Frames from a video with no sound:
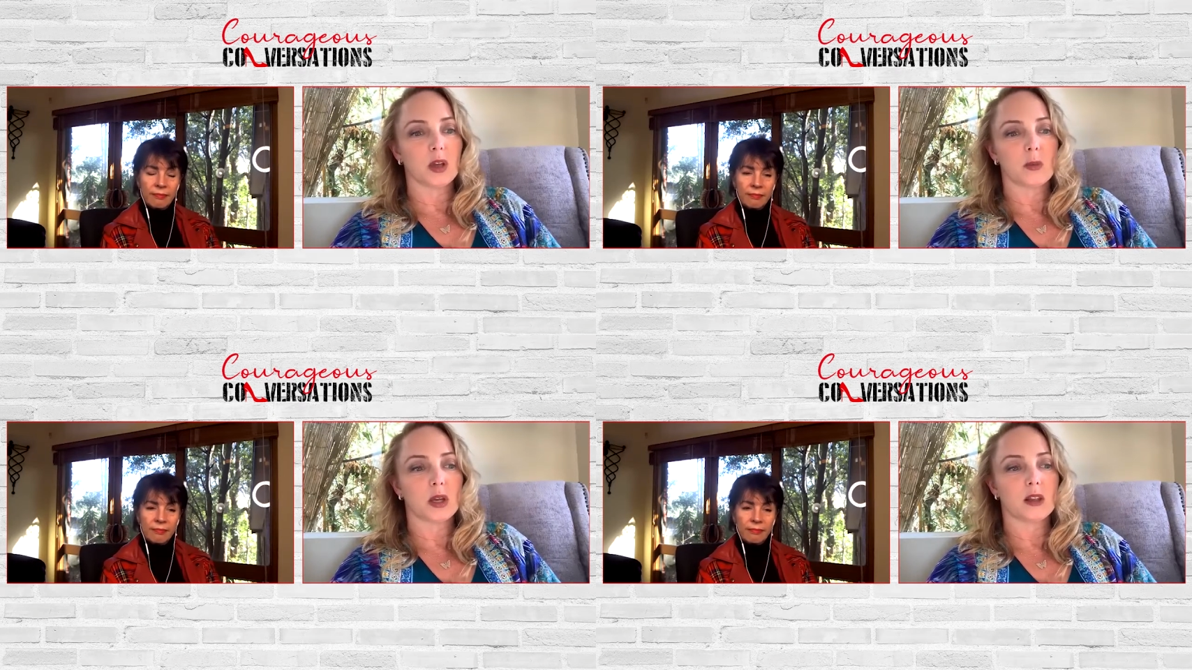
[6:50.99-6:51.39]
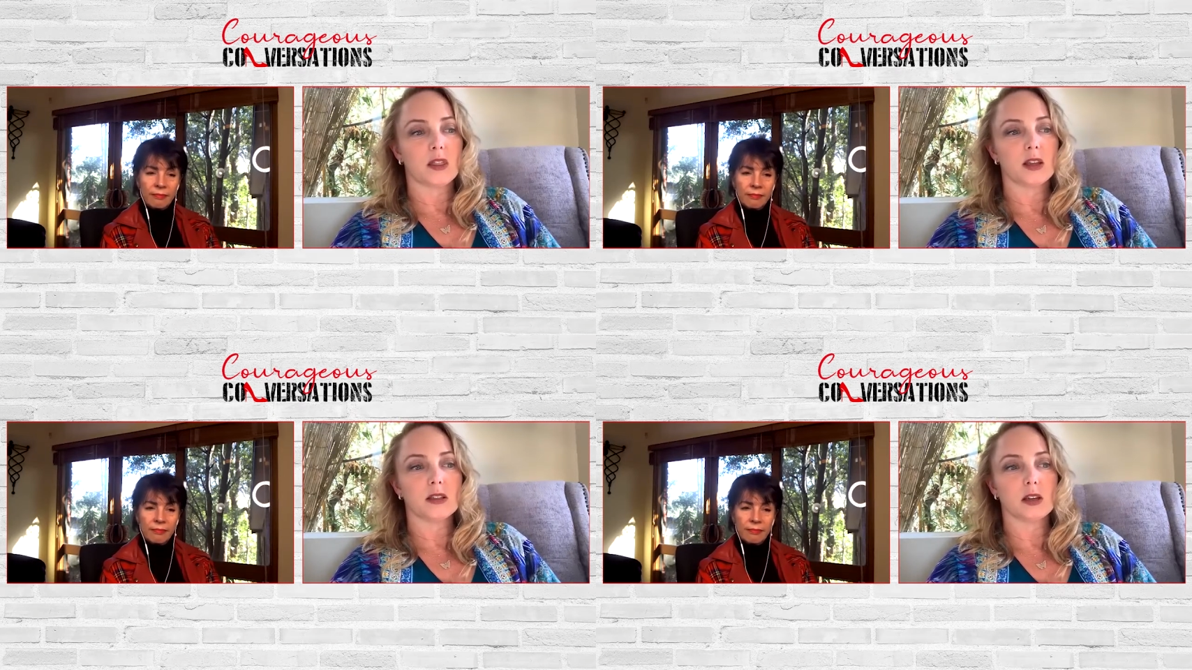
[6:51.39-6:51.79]
Speaker 1: I mean,
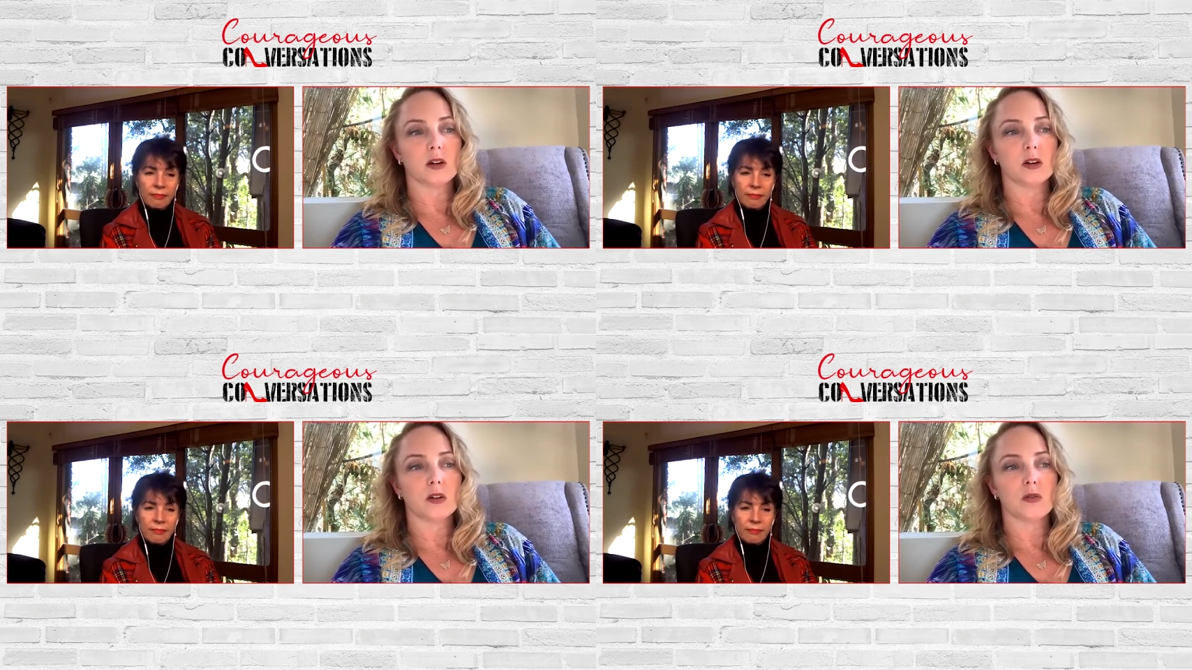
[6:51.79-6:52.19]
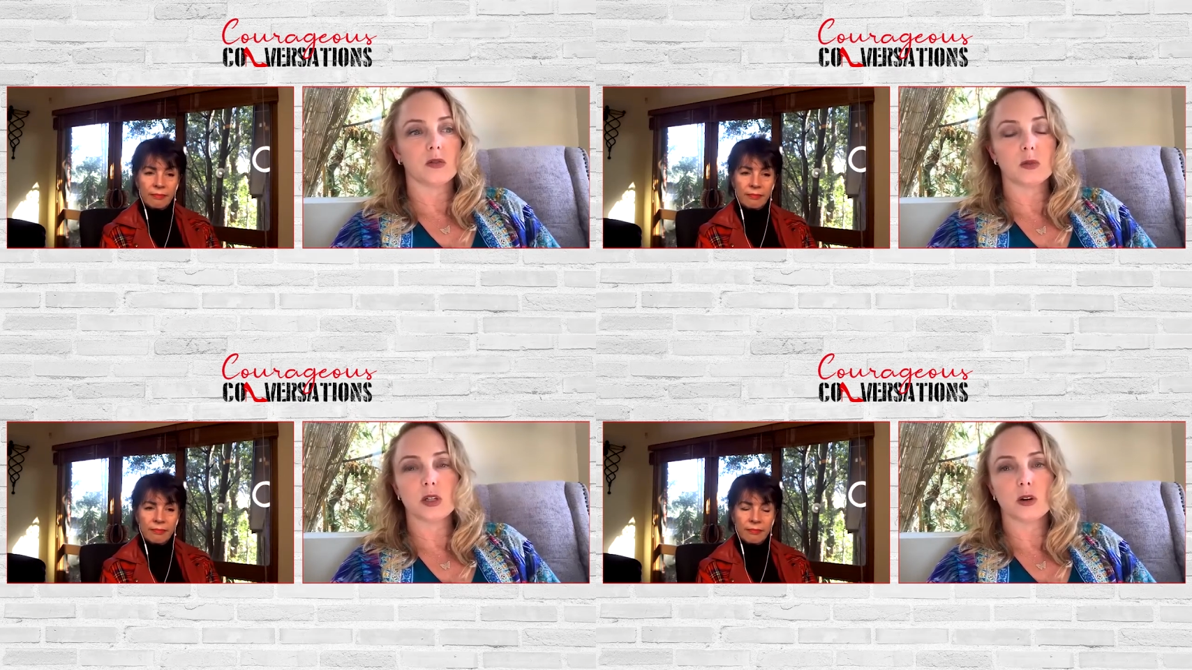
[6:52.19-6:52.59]
things that are
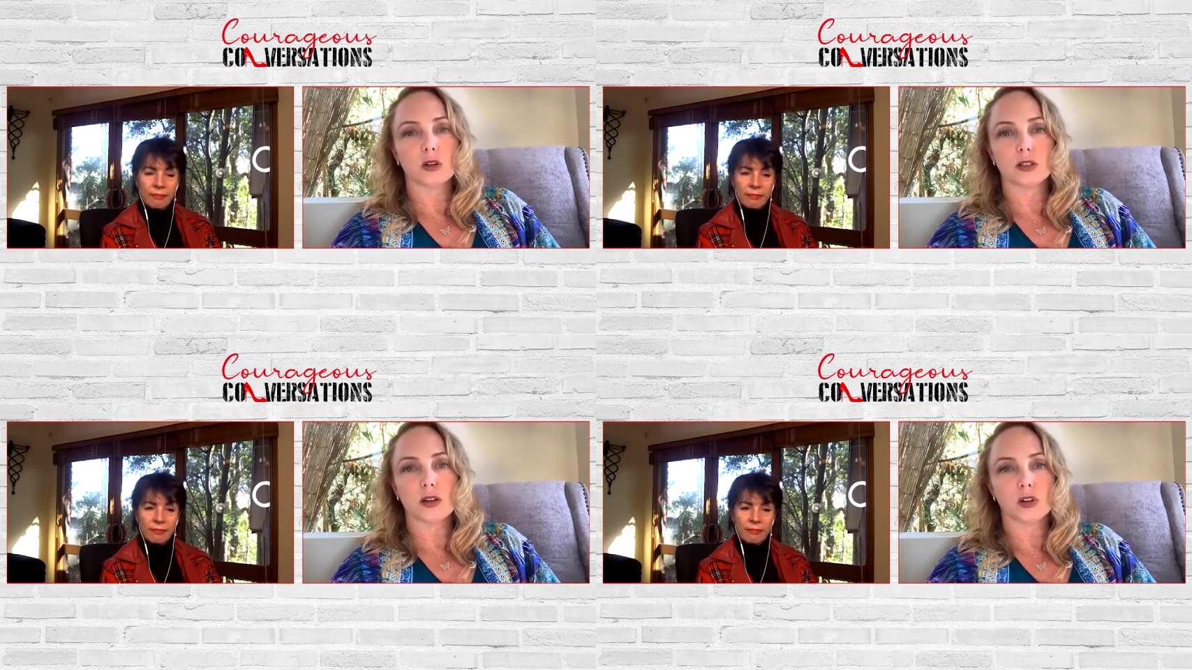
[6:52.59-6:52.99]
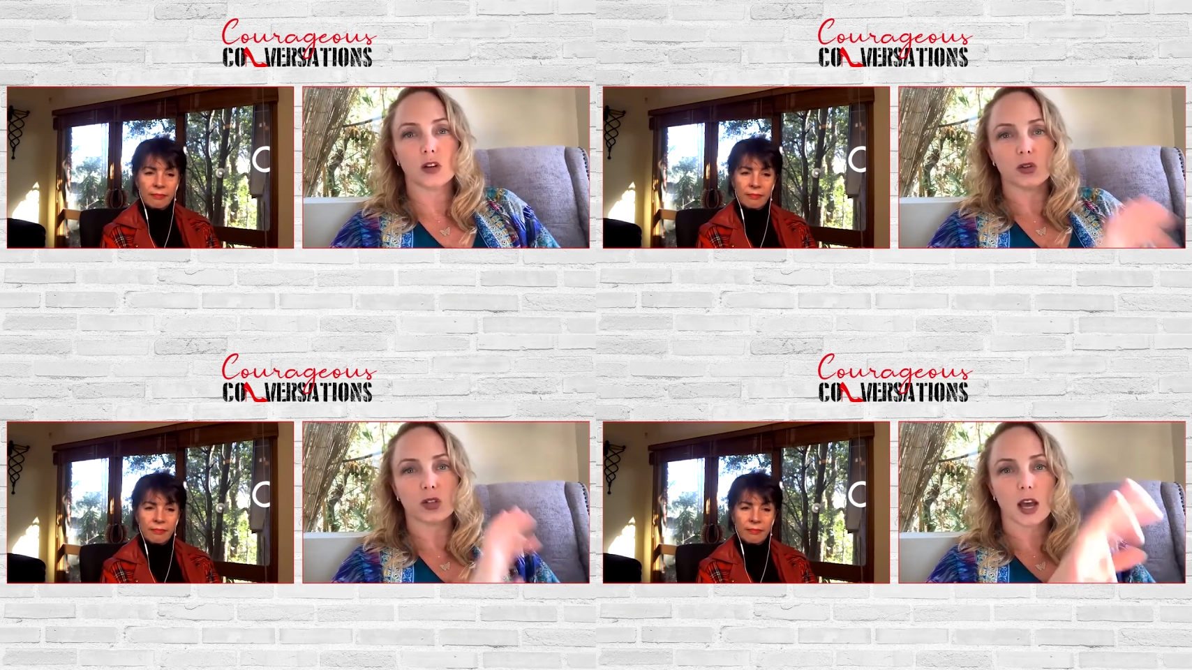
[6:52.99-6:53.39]
from zero to
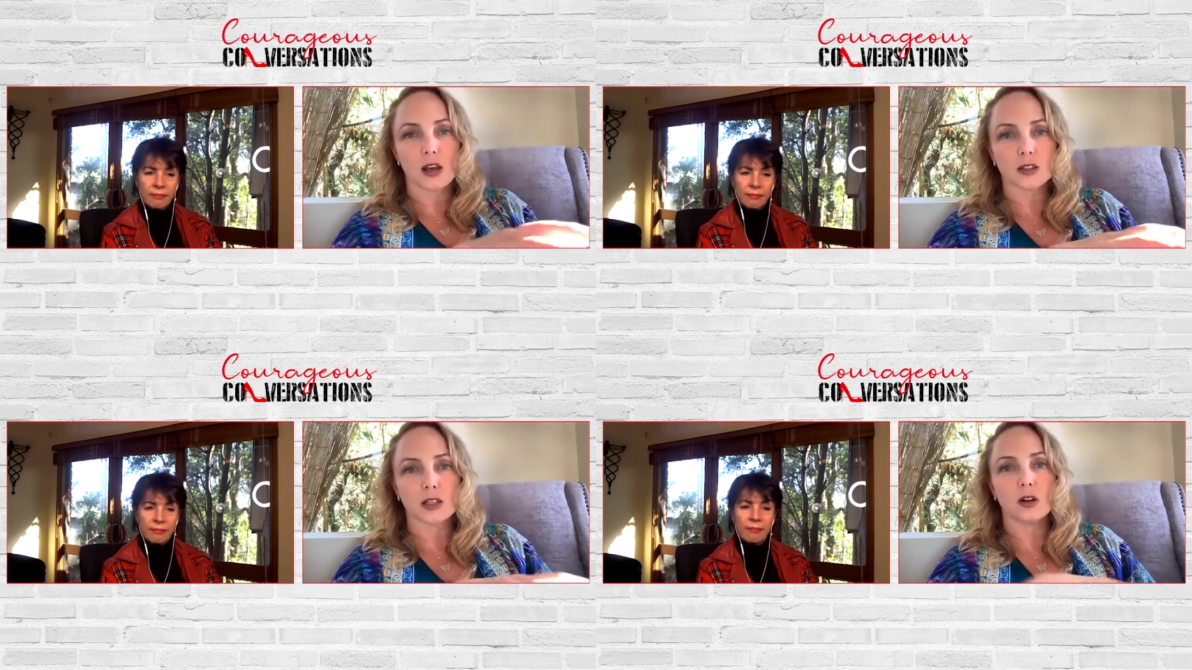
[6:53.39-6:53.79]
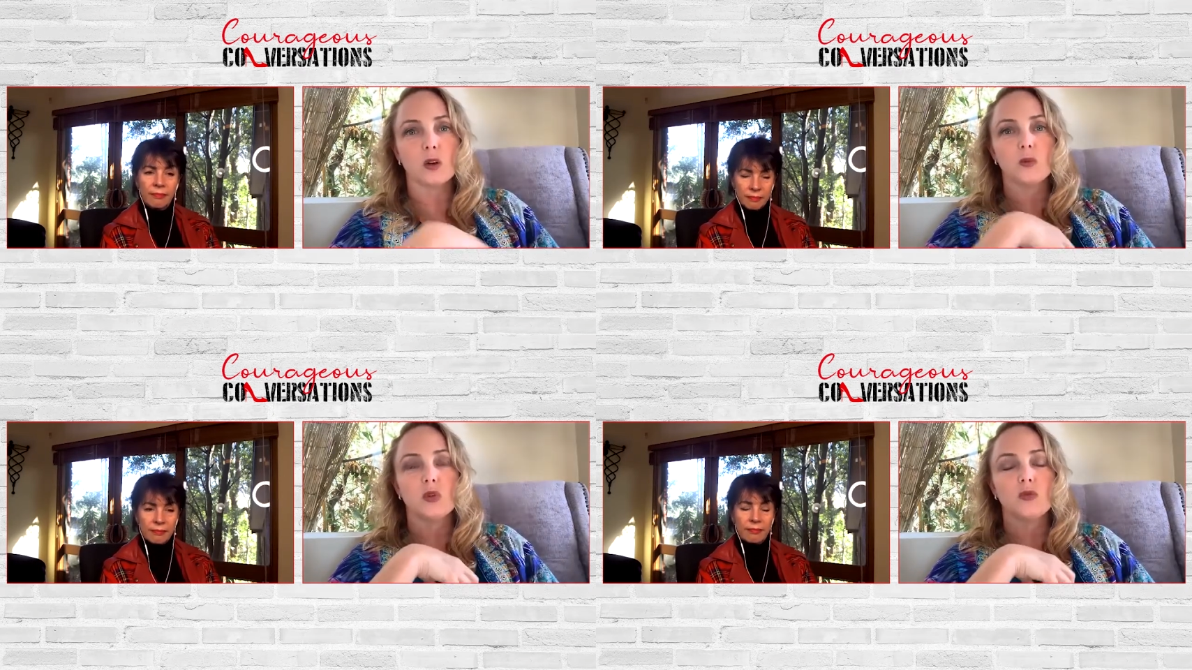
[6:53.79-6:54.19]
700,000 are
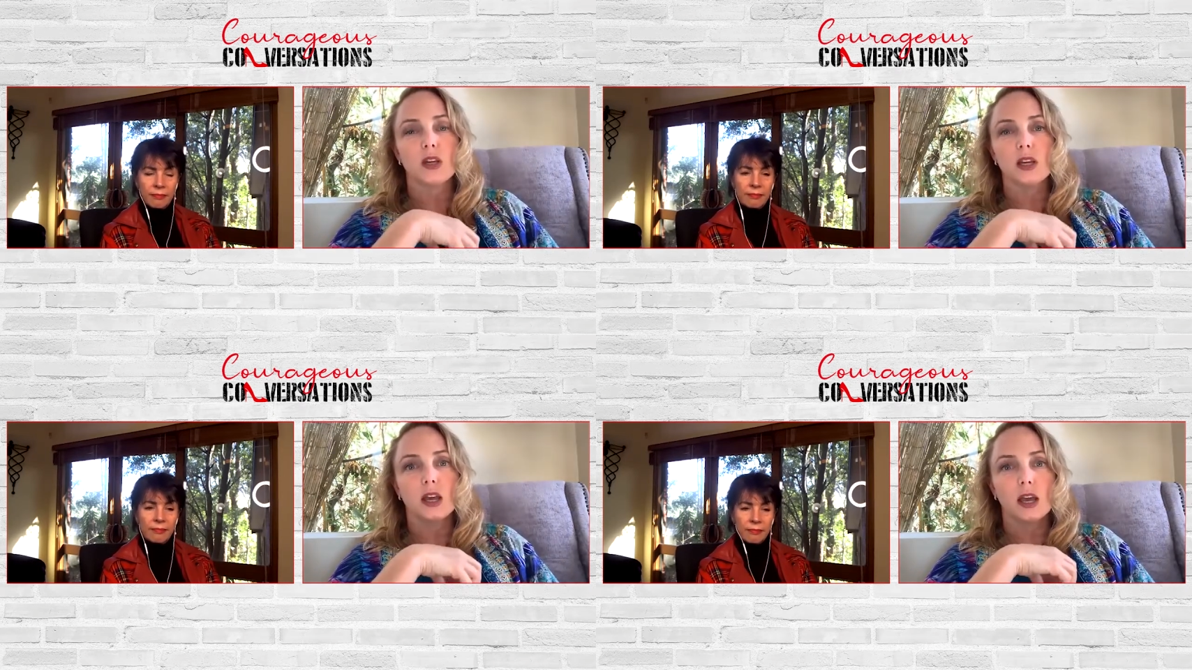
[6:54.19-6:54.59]
moving